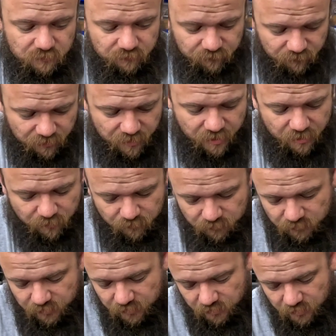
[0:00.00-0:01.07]
for now,
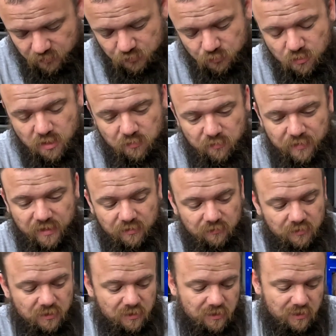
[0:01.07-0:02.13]
and I'll swap them out
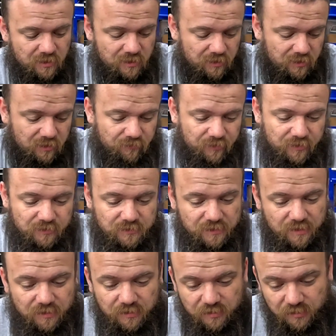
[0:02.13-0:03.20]
if I
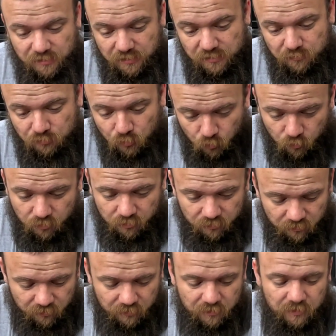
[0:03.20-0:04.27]
decide that I need more.
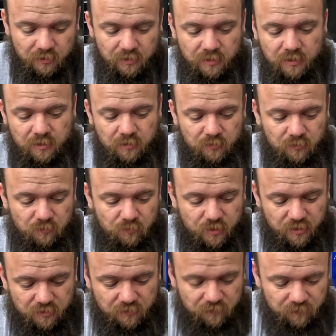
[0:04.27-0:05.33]

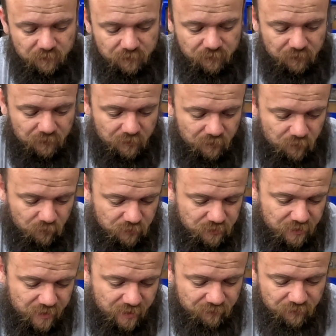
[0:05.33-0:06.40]
But what you
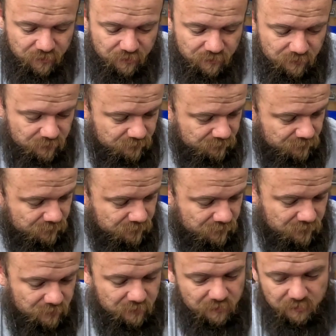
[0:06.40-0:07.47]
have here,
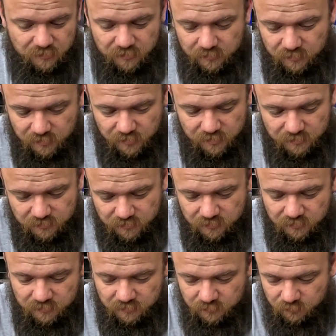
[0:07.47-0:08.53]
this
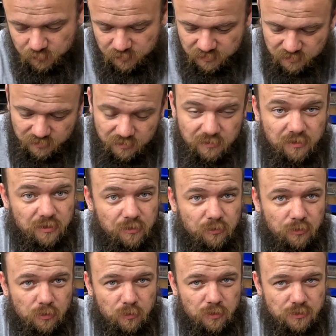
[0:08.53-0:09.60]
would sit in your
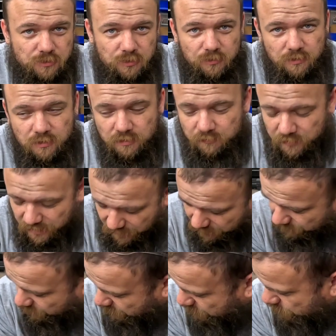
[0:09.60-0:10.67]
lower control arm, any
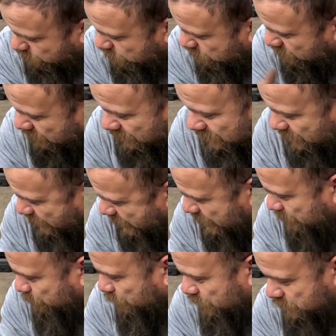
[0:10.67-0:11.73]
vehicle,
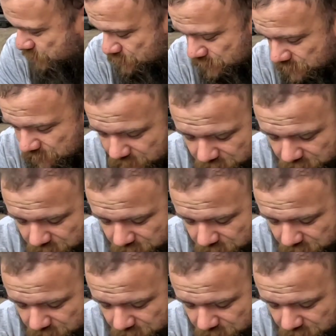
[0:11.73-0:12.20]
I-beam,